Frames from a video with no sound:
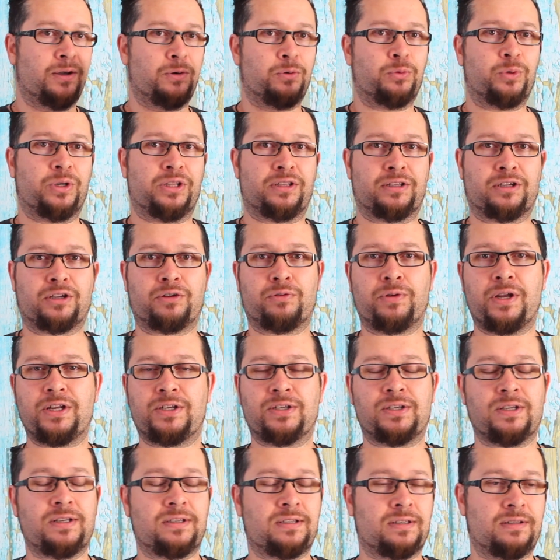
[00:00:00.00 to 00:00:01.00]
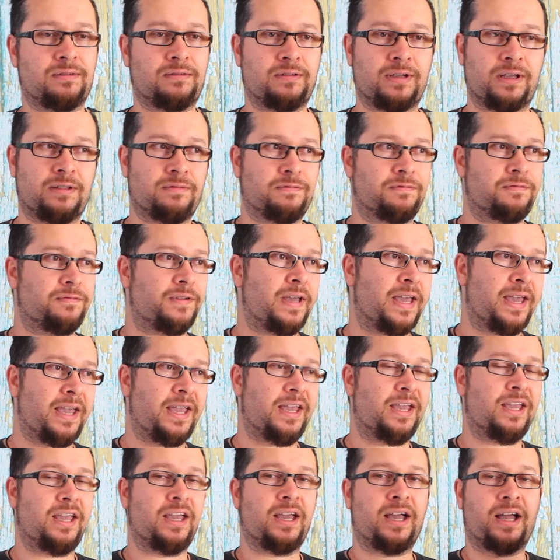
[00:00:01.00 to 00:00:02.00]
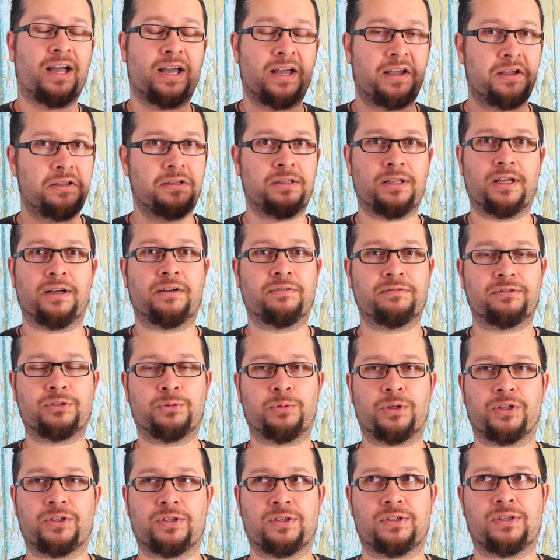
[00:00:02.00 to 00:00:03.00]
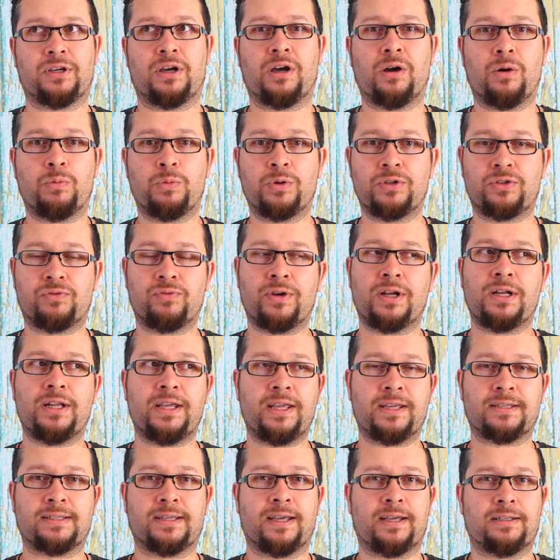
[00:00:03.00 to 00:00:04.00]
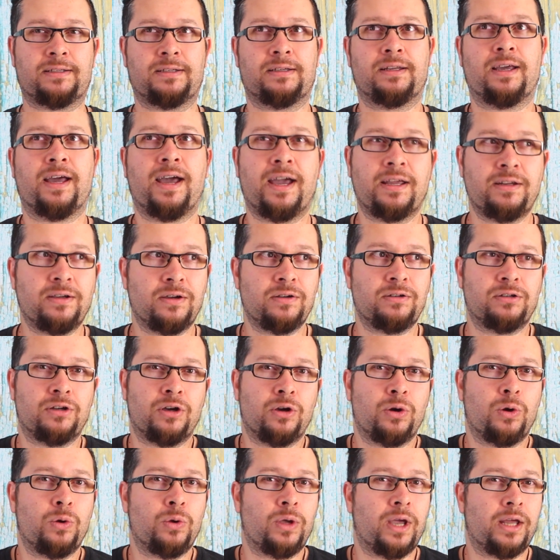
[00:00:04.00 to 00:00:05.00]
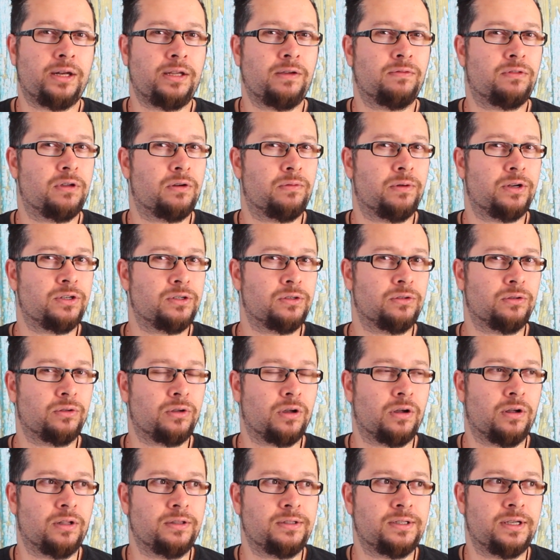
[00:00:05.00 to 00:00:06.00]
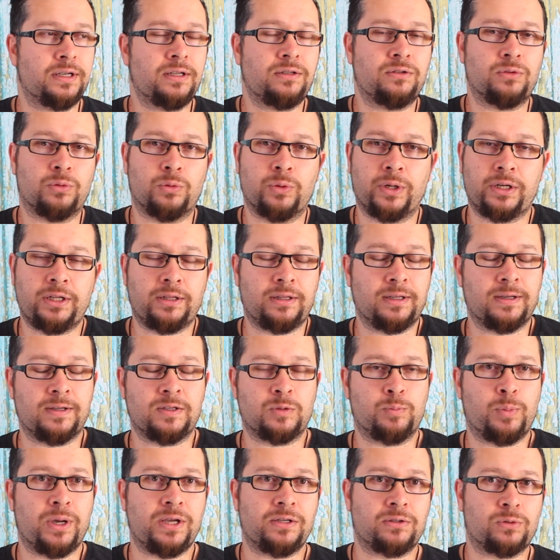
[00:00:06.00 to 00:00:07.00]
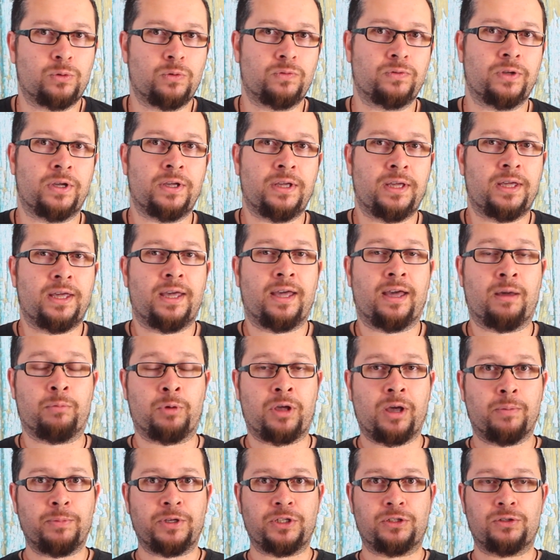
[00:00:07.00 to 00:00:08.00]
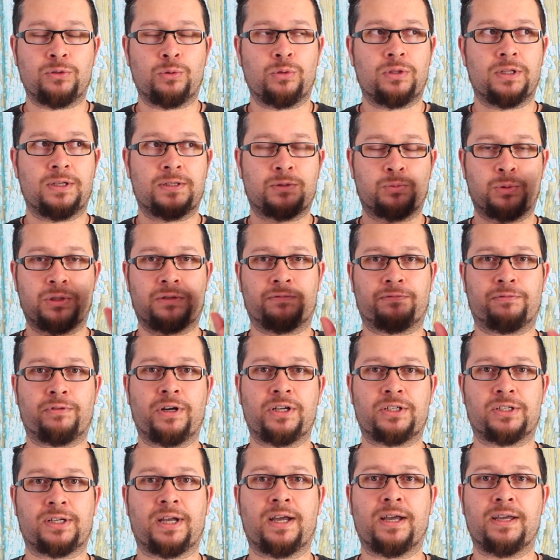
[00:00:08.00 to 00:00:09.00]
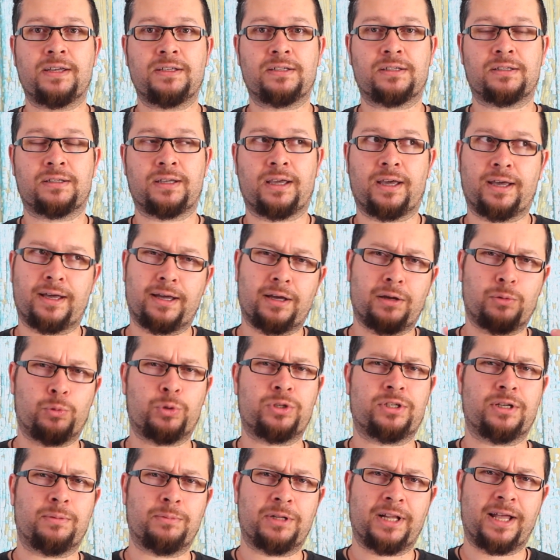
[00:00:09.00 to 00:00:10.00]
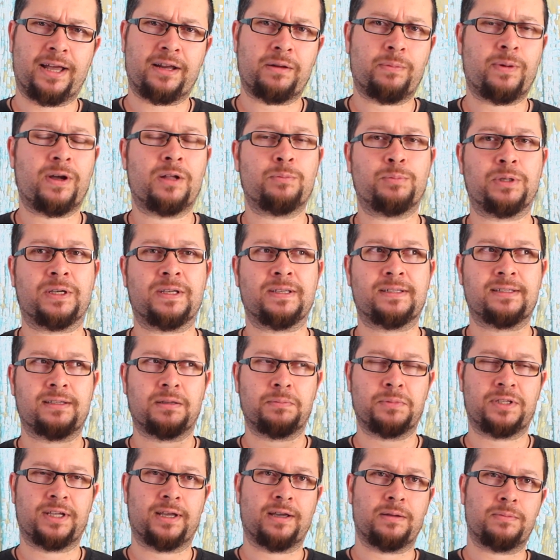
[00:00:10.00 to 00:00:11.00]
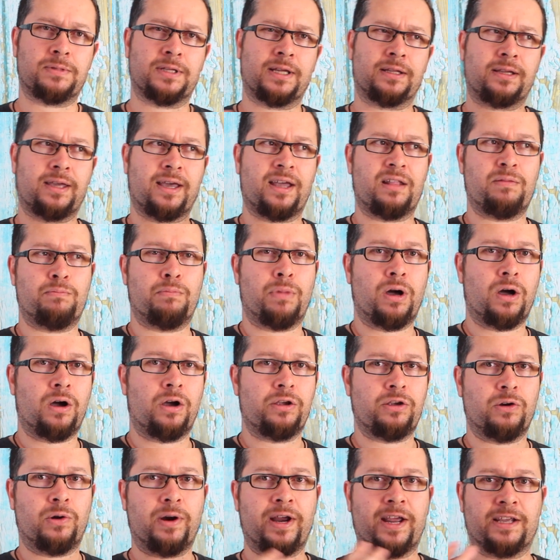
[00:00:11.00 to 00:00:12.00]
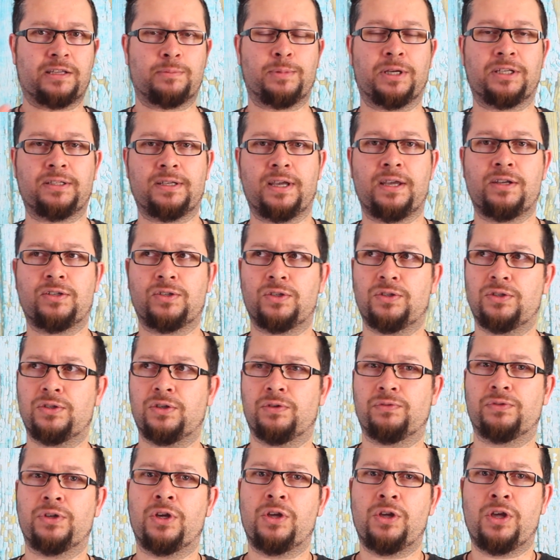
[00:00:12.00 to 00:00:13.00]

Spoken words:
with creatures and fae. I love to watch it. So I was really excited. I don't know any of the original content or anything it's based off. I'm coming to this with fresh eyes, which I'm glad about because sometimes that can mar your expectations of